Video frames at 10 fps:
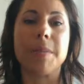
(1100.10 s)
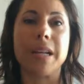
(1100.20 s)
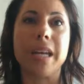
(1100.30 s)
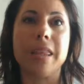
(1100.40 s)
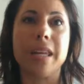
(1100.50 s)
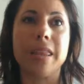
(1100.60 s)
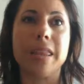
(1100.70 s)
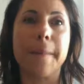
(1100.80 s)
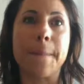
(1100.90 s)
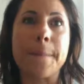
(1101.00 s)
And I think
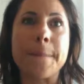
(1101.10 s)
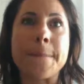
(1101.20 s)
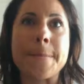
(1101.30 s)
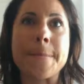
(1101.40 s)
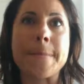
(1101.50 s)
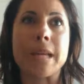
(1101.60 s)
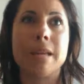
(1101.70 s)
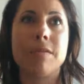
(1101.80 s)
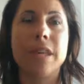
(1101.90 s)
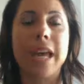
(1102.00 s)
that
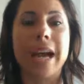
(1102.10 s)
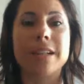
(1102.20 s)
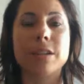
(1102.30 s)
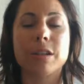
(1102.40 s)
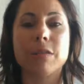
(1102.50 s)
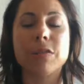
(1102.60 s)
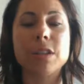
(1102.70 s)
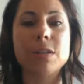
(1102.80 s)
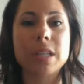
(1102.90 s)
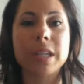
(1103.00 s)
the ads are
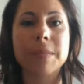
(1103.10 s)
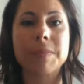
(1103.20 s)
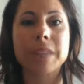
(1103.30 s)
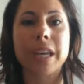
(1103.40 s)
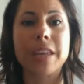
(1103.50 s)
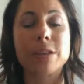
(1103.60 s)
confusing